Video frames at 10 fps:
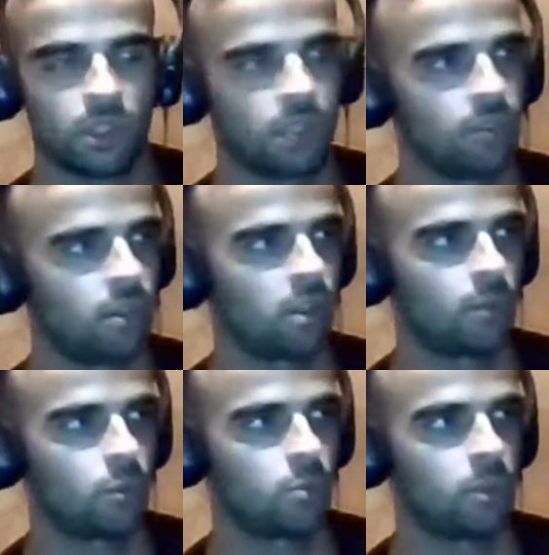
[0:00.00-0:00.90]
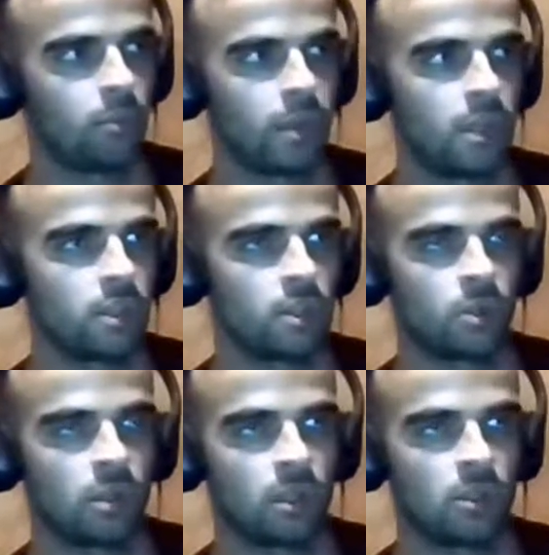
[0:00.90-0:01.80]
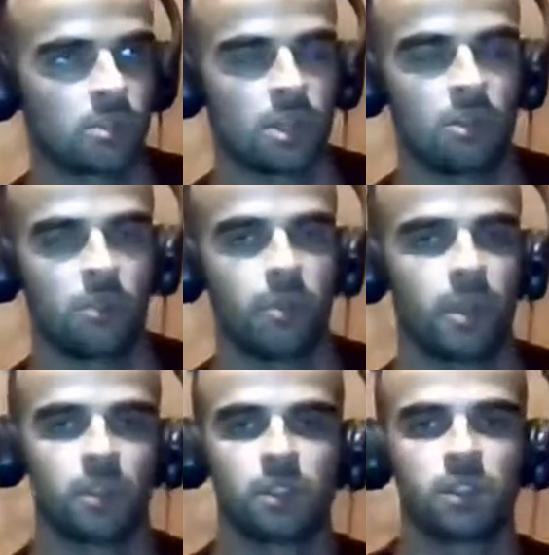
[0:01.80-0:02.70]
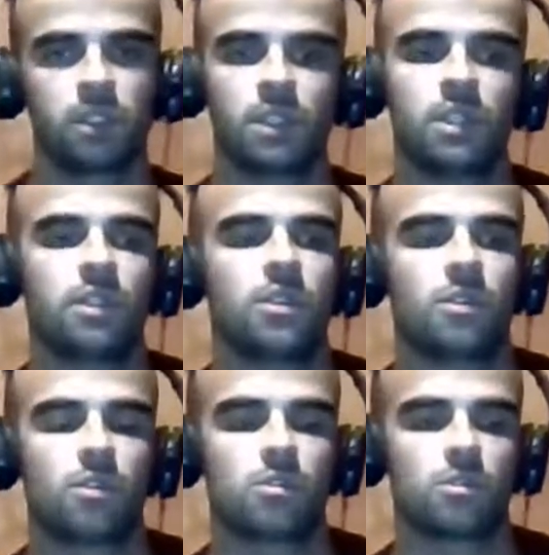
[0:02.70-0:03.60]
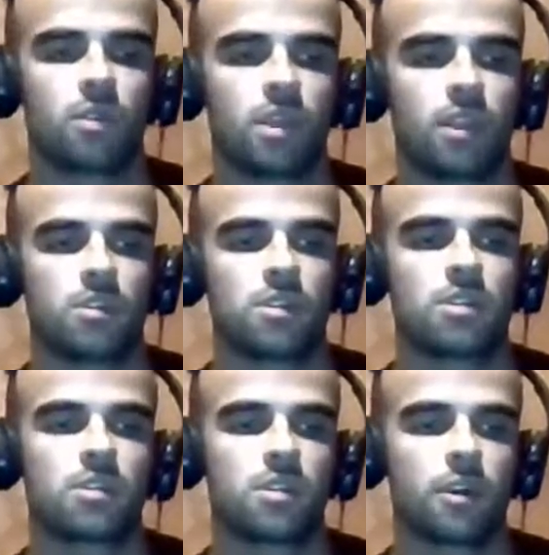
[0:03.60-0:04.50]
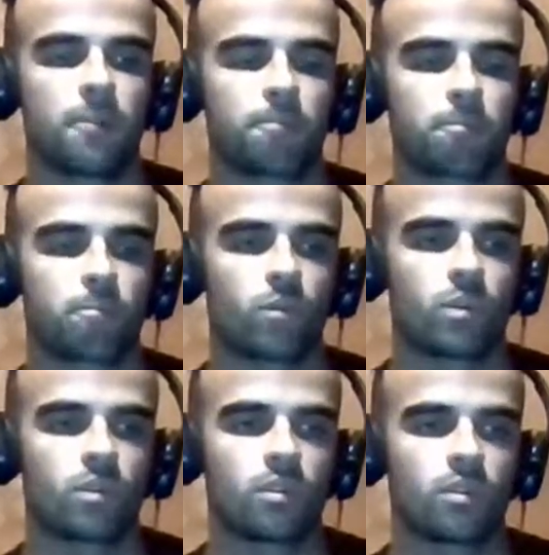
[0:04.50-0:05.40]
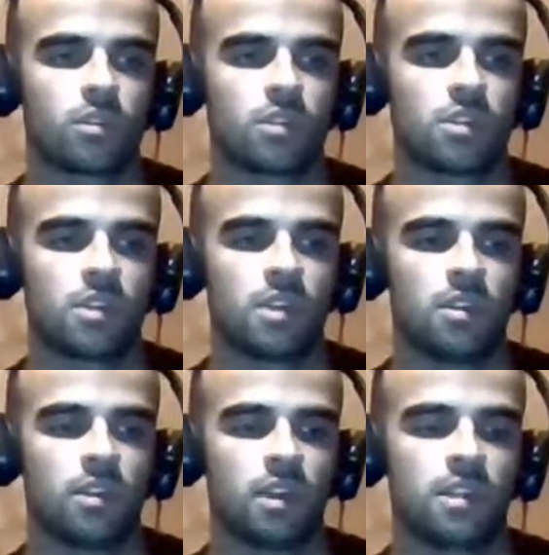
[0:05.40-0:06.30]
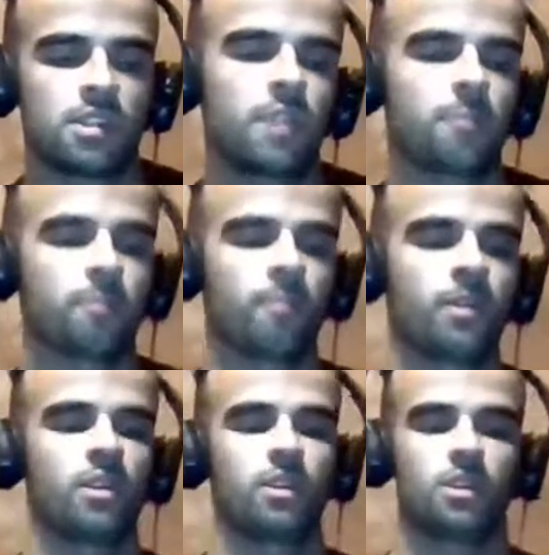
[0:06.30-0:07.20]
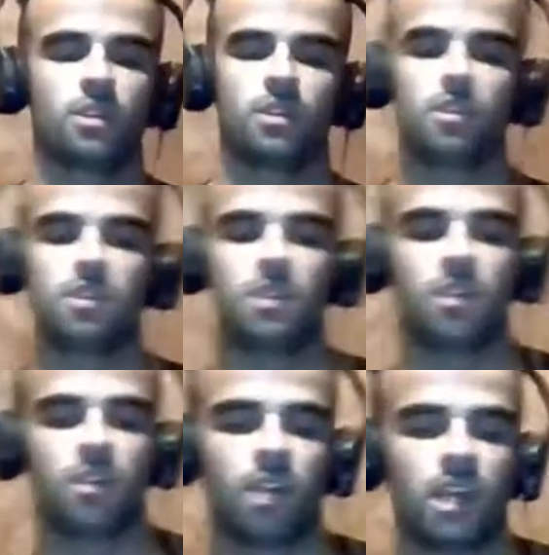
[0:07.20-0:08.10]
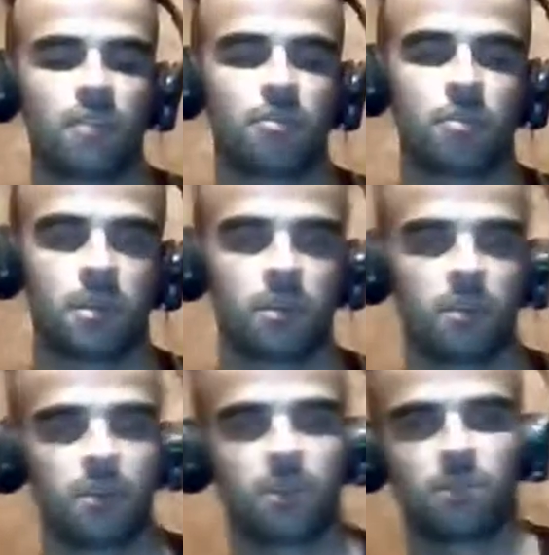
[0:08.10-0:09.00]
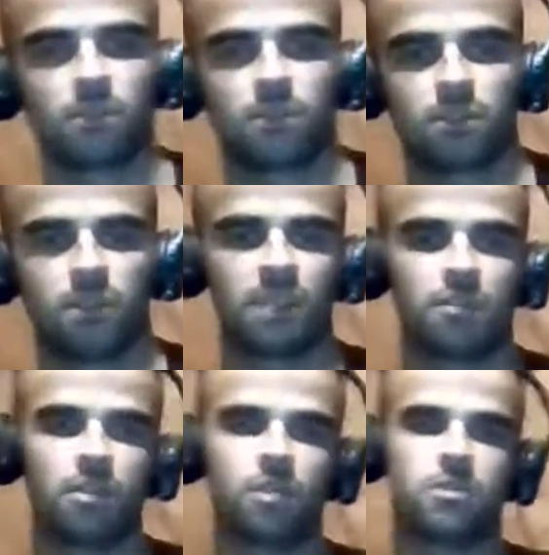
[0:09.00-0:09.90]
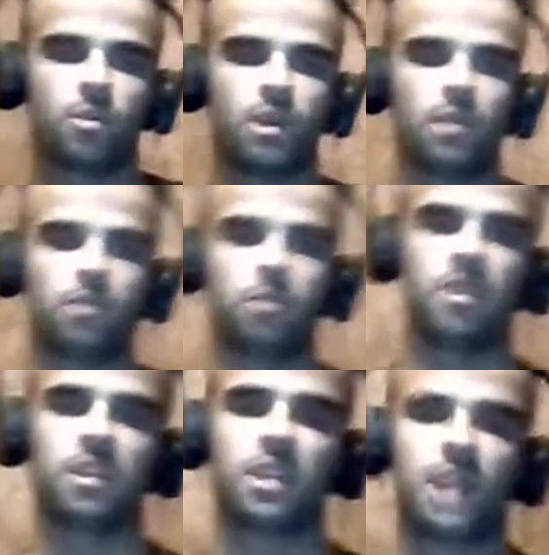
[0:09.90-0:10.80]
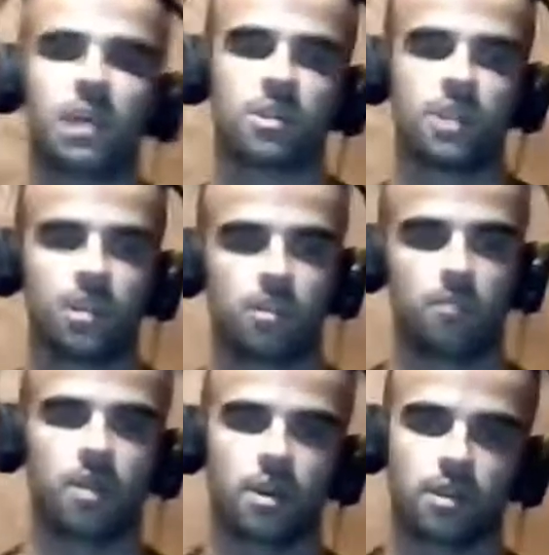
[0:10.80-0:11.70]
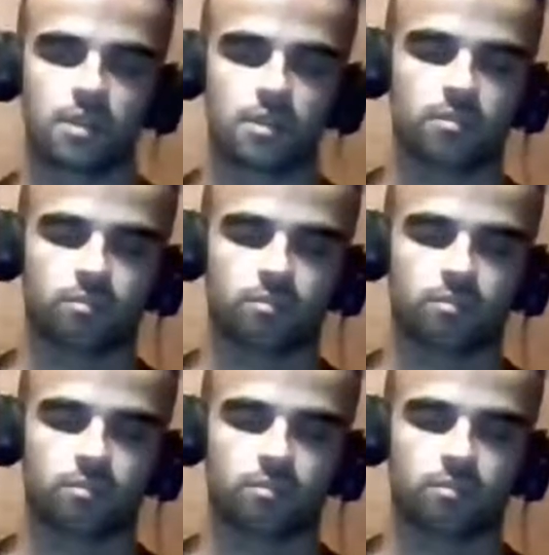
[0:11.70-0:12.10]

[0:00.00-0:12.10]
even that would be Albania or outside Albania, so they can just see, let's say, see their life from another level, so thinking outside the box,